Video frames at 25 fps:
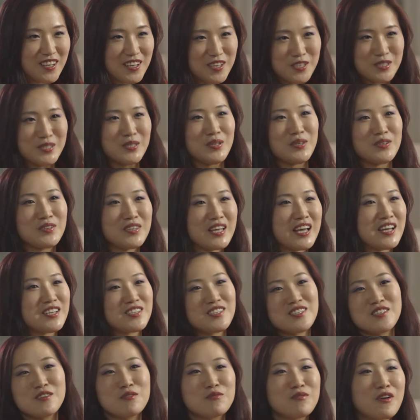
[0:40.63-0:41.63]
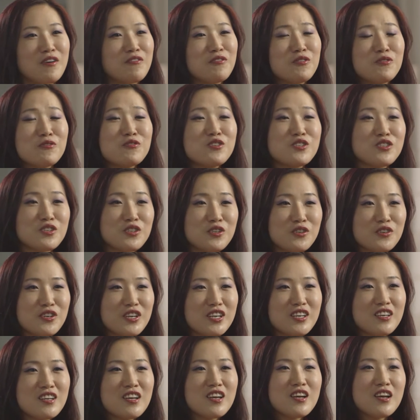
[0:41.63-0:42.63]
So that's
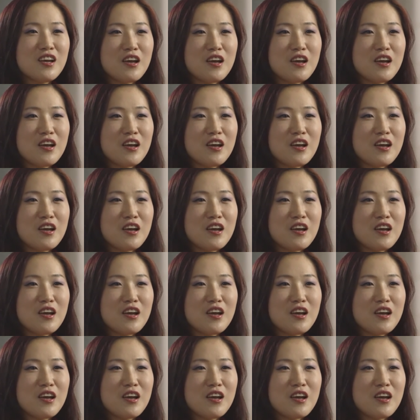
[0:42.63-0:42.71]
revolutionary.